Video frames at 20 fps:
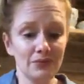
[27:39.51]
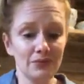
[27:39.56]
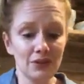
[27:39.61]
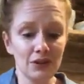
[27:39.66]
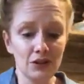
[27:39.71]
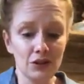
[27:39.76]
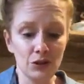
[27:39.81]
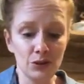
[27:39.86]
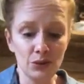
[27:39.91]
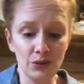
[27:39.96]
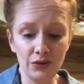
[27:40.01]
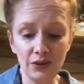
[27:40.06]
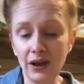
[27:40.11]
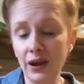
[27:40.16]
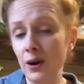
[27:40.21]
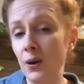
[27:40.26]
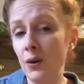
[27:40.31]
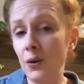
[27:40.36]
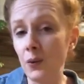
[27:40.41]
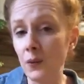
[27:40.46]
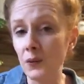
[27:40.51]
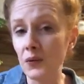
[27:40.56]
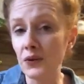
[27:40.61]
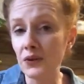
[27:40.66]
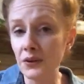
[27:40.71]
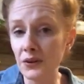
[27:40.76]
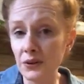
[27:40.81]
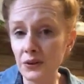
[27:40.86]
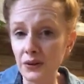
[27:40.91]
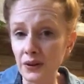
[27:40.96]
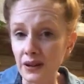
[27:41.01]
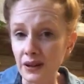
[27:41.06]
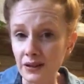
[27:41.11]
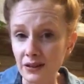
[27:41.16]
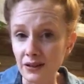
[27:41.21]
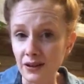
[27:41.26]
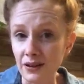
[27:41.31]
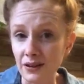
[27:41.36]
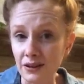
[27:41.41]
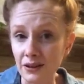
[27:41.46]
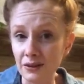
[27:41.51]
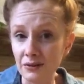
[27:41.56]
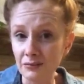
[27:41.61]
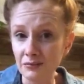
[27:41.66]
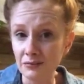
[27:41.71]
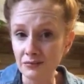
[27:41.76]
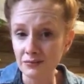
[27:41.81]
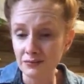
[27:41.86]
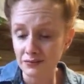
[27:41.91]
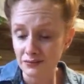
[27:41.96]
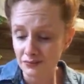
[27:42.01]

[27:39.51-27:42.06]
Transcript: she was at home with her granddaughter,